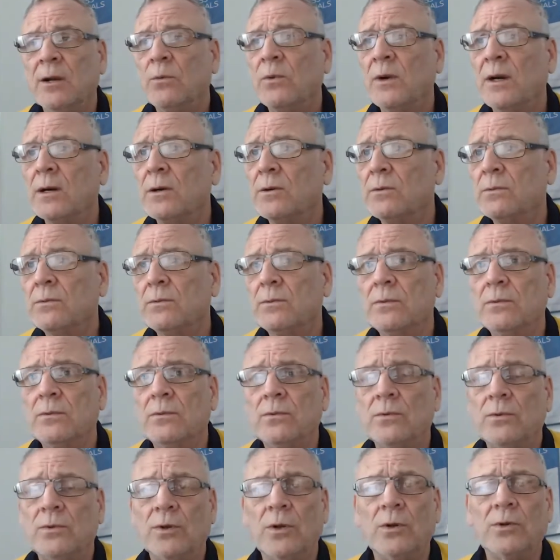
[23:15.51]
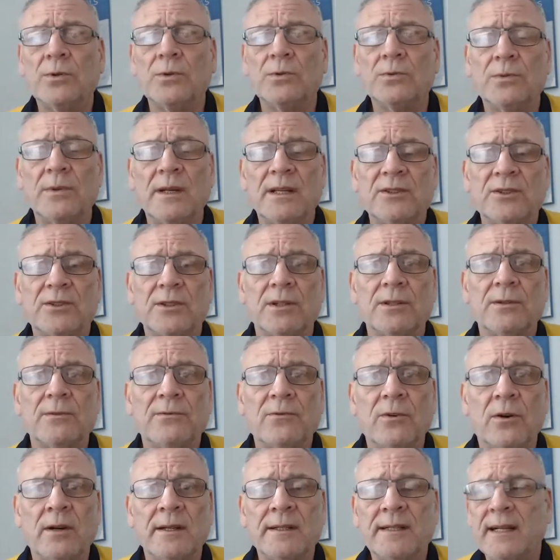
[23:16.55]
well, Google has got to
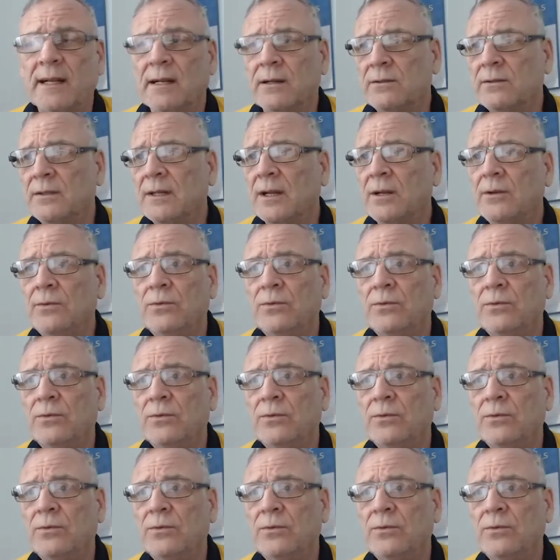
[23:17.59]
find out,